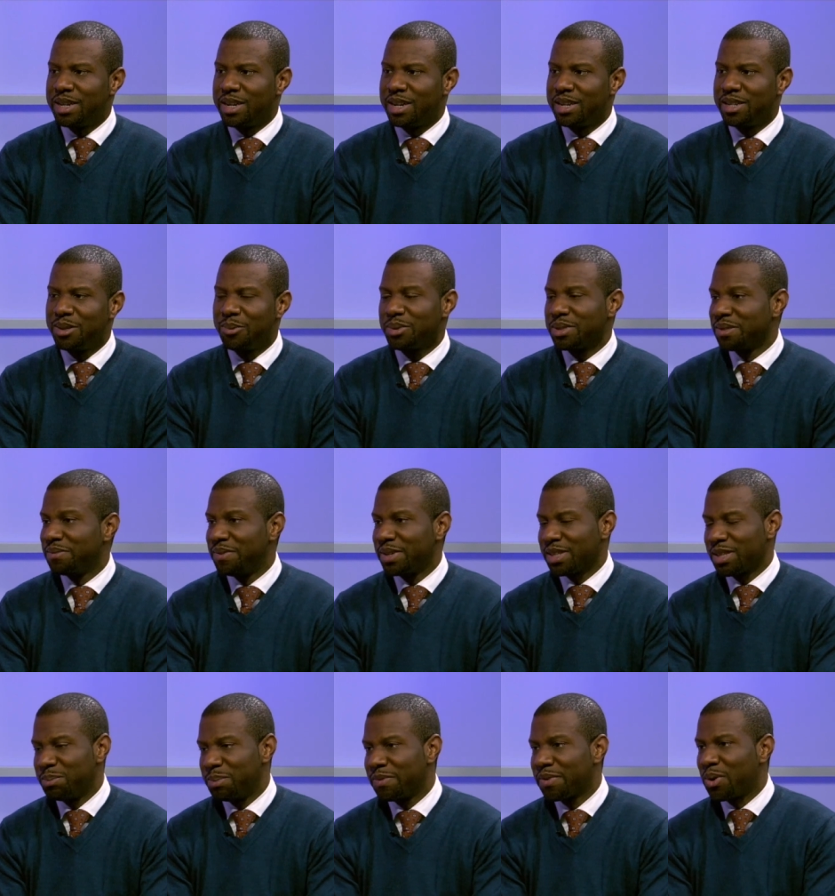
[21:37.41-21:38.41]
Uh, he was a
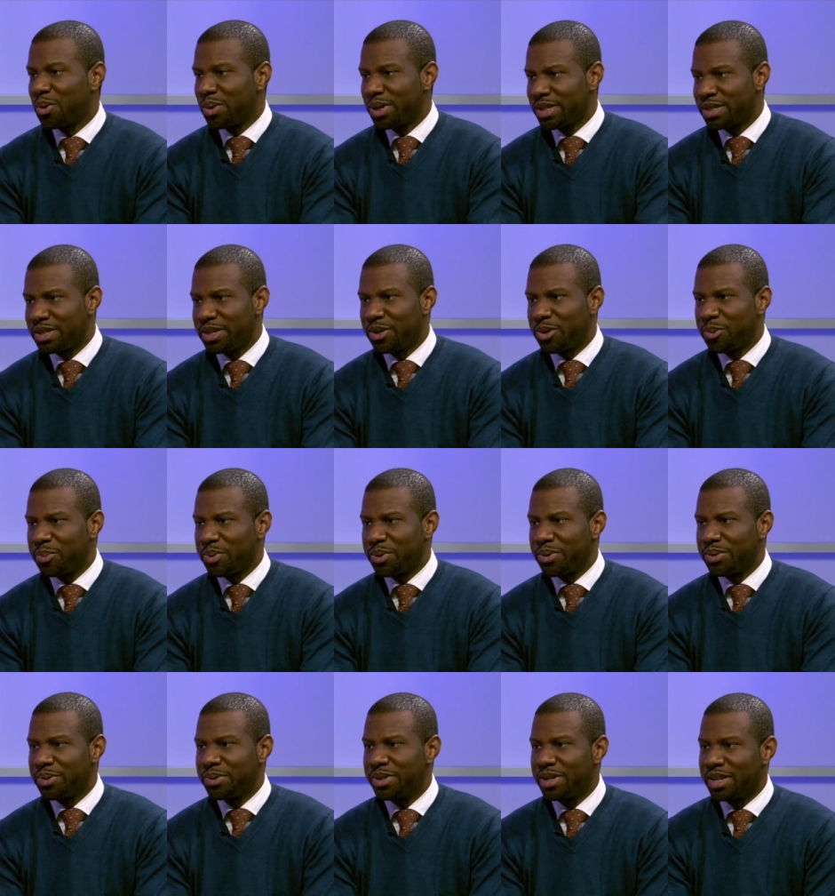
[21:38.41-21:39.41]
victim of
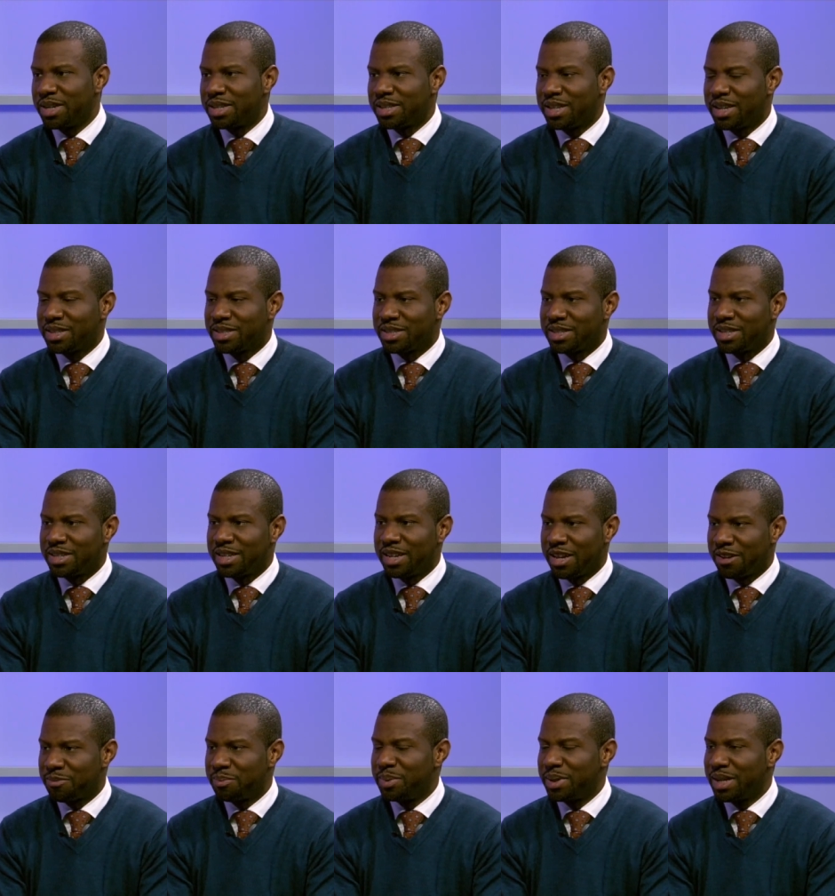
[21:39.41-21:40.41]
COINTELPRO. Uh, that's uh,
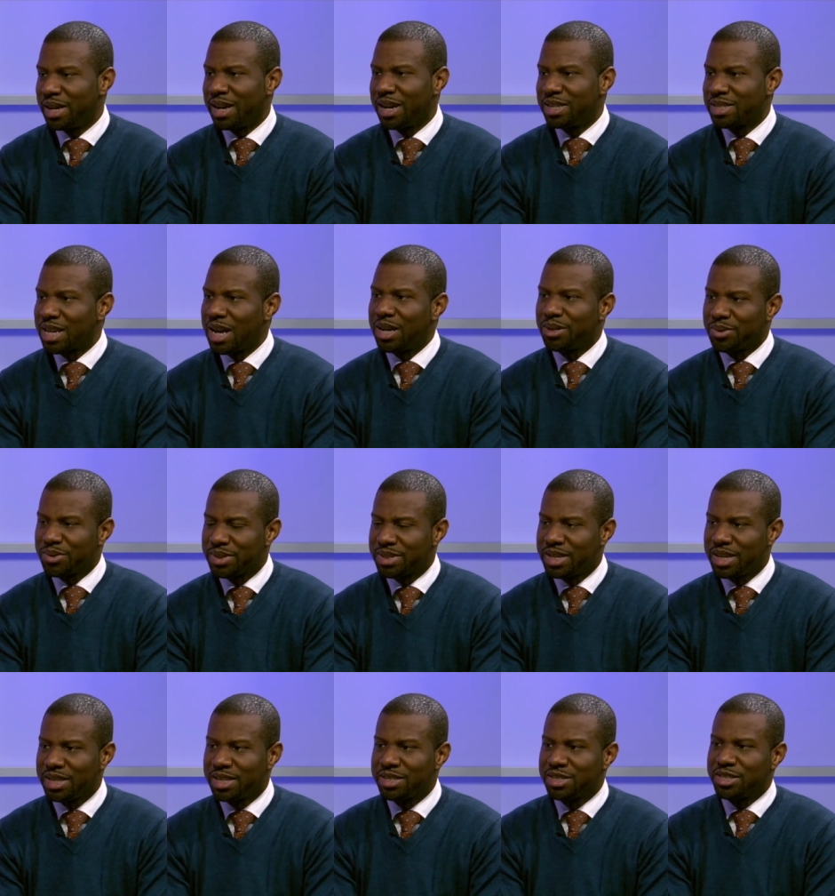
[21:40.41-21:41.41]
mm, FBI's yes.
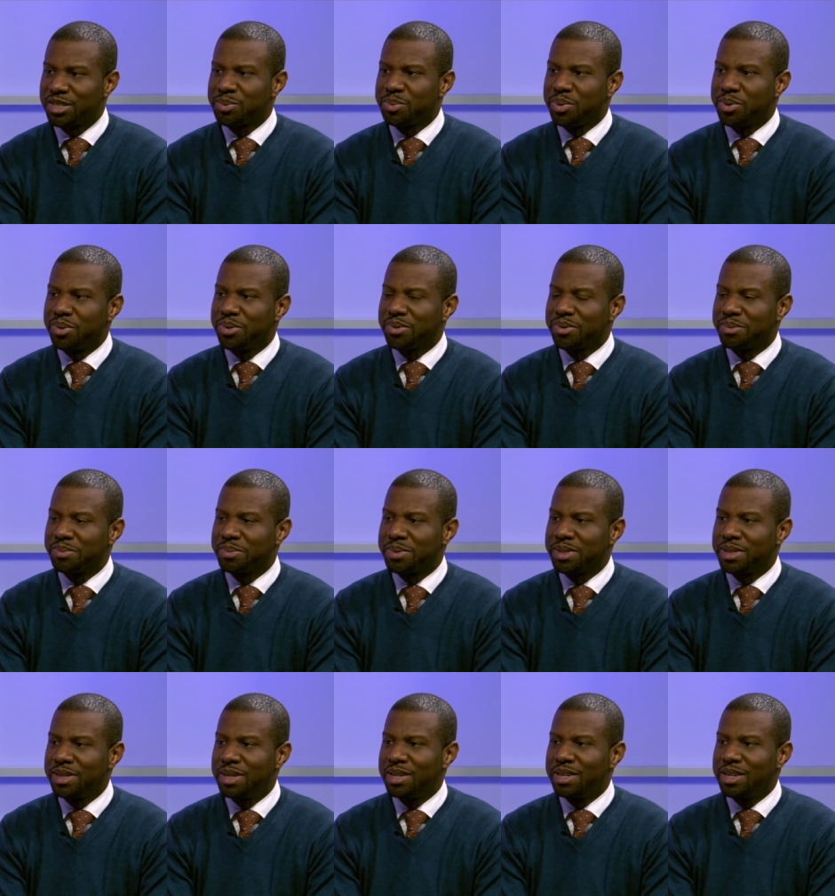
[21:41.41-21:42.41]
counterintelligence
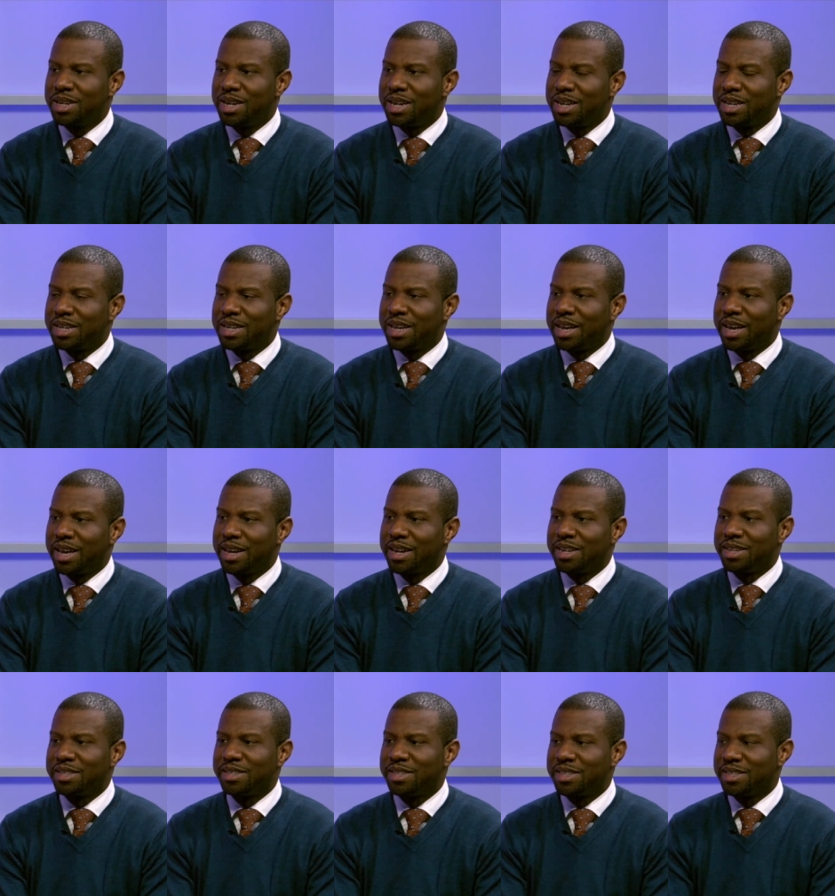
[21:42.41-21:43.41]
programs. Uh,
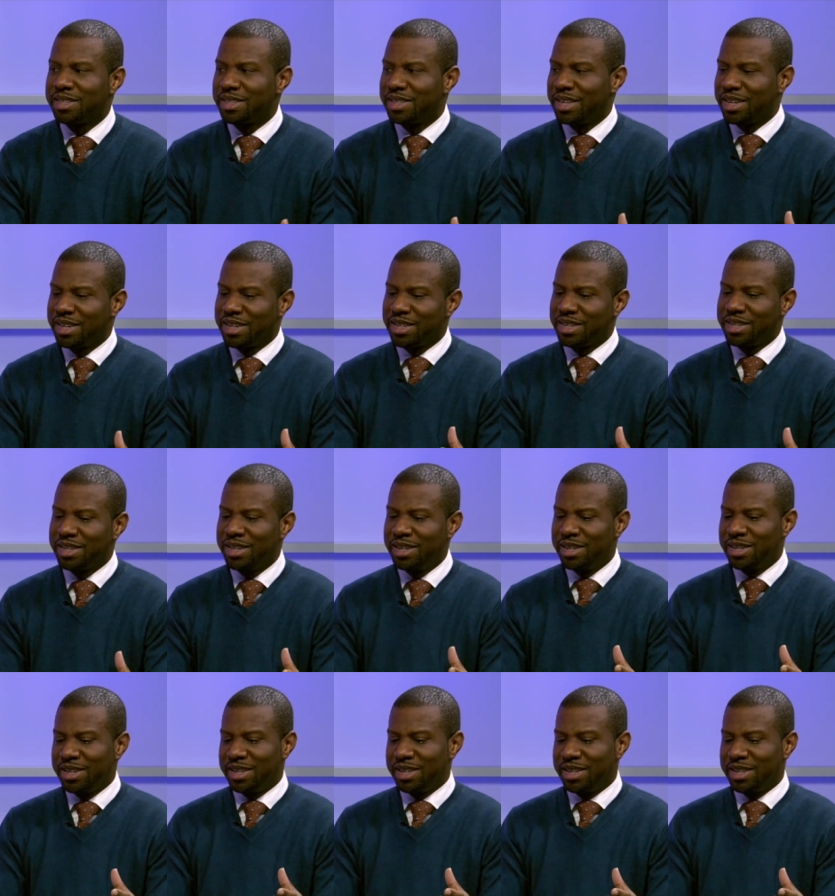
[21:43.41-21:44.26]
and they